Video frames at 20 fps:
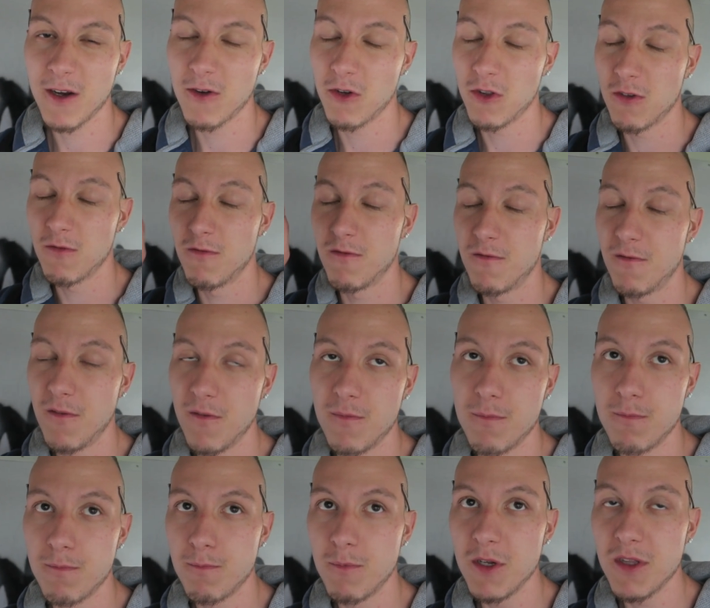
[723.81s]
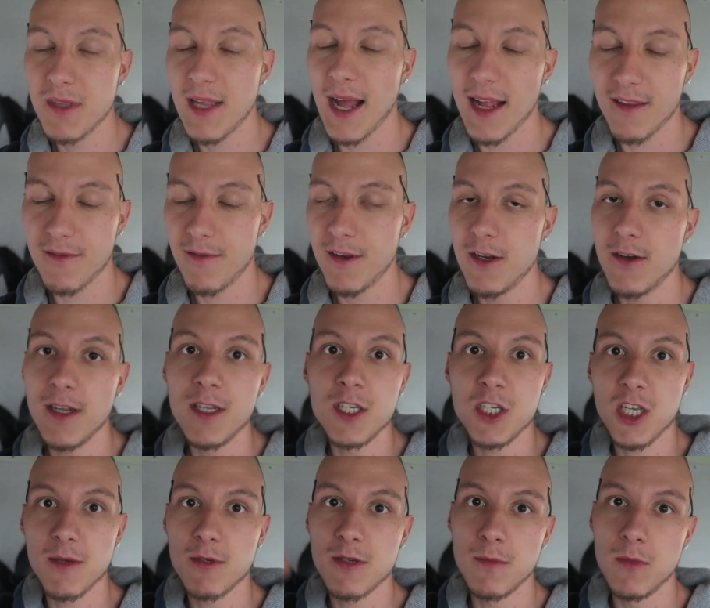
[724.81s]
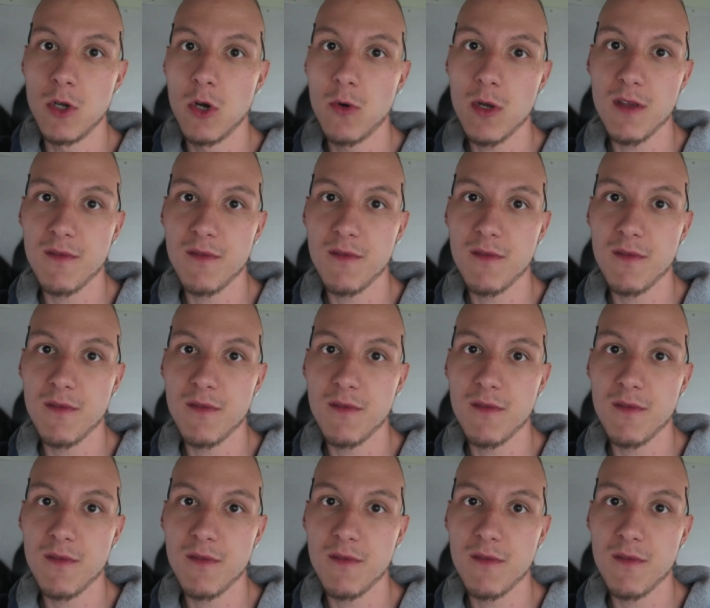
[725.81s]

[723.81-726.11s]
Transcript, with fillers: I'm gonna put that video in the description below.